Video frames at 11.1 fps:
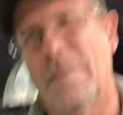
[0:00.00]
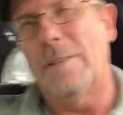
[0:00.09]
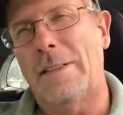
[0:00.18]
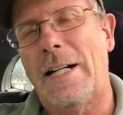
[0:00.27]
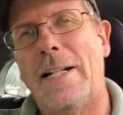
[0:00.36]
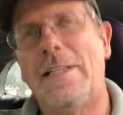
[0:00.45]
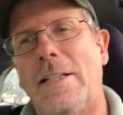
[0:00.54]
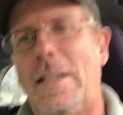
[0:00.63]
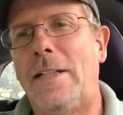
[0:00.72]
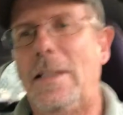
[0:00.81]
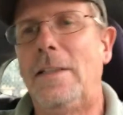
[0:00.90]
nine
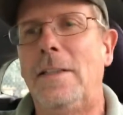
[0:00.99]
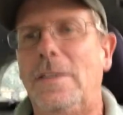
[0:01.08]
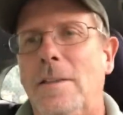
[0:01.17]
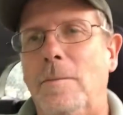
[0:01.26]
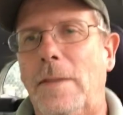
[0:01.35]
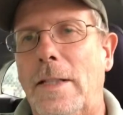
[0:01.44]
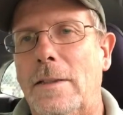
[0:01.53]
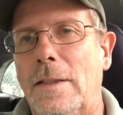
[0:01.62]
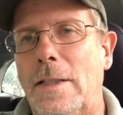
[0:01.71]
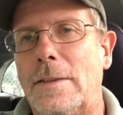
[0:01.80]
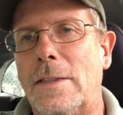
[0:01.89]
eighty
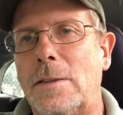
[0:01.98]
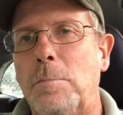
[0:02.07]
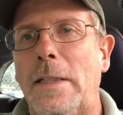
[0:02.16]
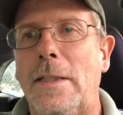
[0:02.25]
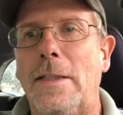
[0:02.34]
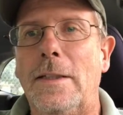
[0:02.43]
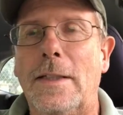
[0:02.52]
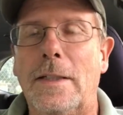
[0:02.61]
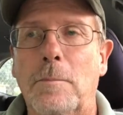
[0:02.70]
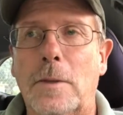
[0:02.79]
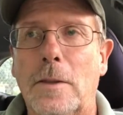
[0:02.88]
S S B
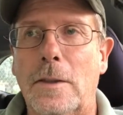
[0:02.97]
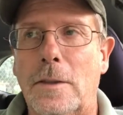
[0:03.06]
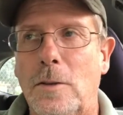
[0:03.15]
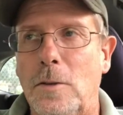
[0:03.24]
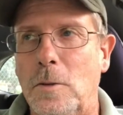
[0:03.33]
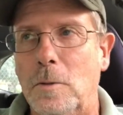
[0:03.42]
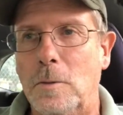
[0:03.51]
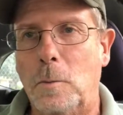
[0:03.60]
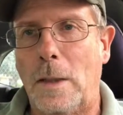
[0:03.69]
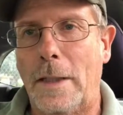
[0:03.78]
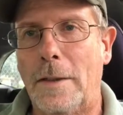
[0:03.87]
that I'm going to
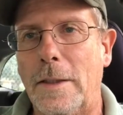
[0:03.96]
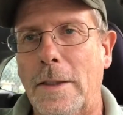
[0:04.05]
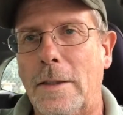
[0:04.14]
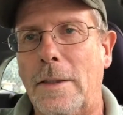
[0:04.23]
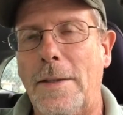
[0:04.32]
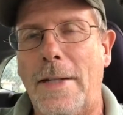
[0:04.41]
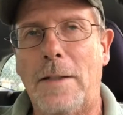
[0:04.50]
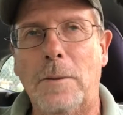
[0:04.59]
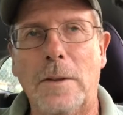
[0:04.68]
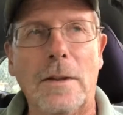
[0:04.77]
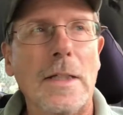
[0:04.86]
wire in on
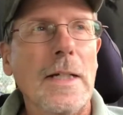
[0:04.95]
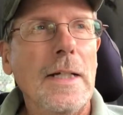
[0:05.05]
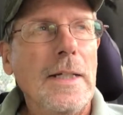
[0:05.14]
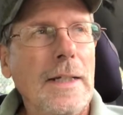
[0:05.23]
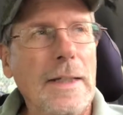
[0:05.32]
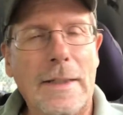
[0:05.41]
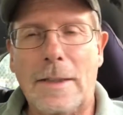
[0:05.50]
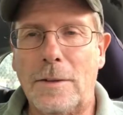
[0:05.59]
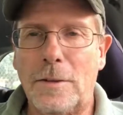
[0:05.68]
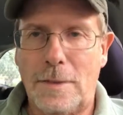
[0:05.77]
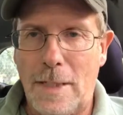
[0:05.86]
that one, and
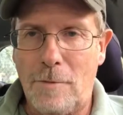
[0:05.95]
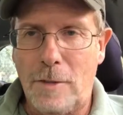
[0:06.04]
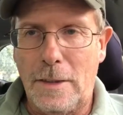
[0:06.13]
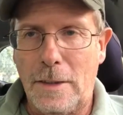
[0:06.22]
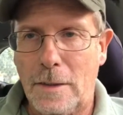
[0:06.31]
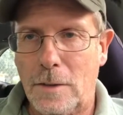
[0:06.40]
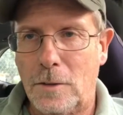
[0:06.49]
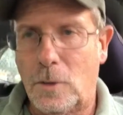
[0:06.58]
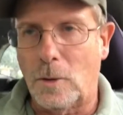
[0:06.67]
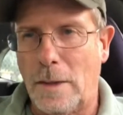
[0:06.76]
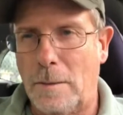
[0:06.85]
I'll do that video
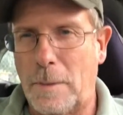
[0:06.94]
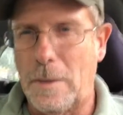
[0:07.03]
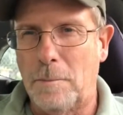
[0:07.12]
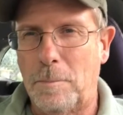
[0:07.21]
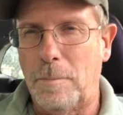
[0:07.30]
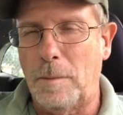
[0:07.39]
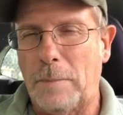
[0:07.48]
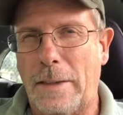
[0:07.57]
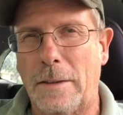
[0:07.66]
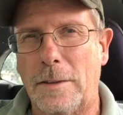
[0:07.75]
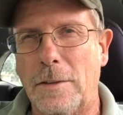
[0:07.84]
shortly. I'm gonna I
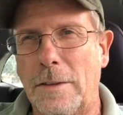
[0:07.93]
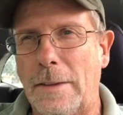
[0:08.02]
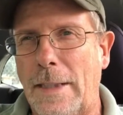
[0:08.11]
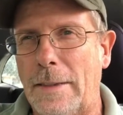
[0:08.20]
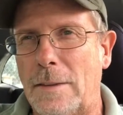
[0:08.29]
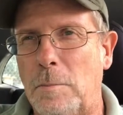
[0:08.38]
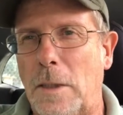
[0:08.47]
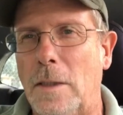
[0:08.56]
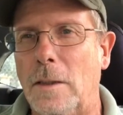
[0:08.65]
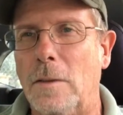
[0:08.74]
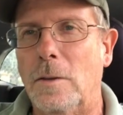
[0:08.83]
plan on doing that
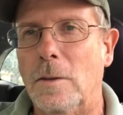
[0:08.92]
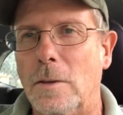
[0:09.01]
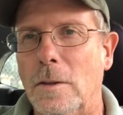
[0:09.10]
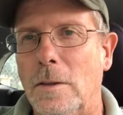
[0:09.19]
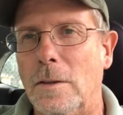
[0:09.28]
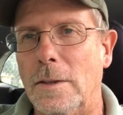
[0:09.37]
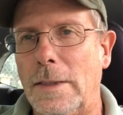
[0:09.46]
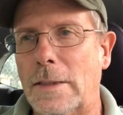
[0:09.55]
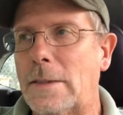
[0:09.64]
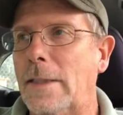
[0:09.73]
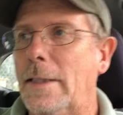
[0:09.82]
tomorrow or the
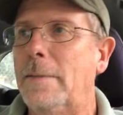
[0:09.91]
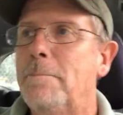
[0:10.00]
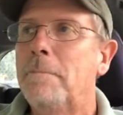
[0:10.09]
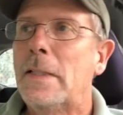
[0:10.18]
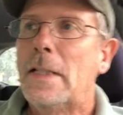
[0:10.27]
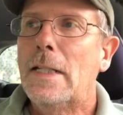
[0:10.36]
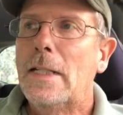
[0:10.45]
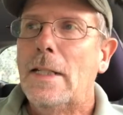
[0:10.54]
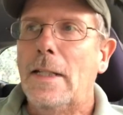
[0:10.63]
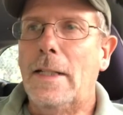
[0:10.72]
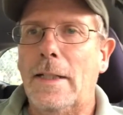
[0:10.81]
next day.
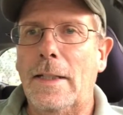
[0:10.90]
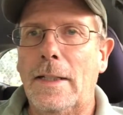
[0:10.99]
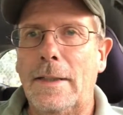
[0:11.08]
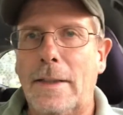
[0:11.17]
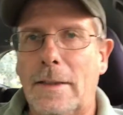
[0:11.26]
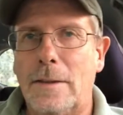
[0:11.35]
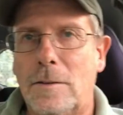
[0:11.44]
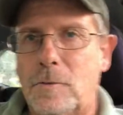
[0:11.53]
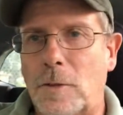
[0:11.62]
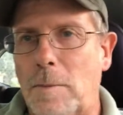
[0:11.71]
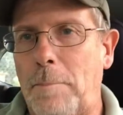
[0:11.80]
And uh,
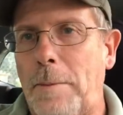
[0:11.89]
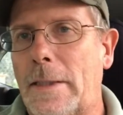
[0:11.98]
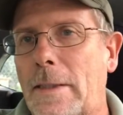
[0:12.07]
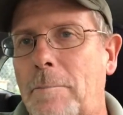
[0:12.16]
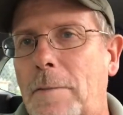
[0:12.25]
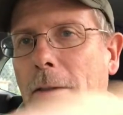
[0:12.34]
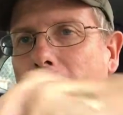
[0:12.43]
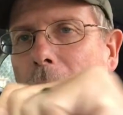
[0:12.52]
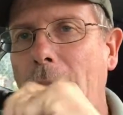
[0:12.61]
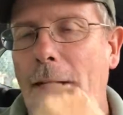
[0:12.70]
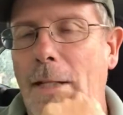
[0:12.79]
for my pickup though,
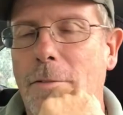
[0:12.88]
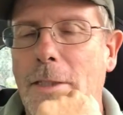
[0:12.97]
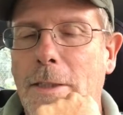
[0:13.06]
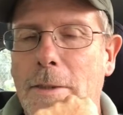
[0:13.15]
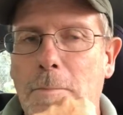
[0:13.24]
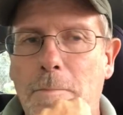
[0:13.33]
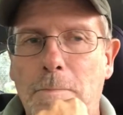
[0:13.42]
I have a,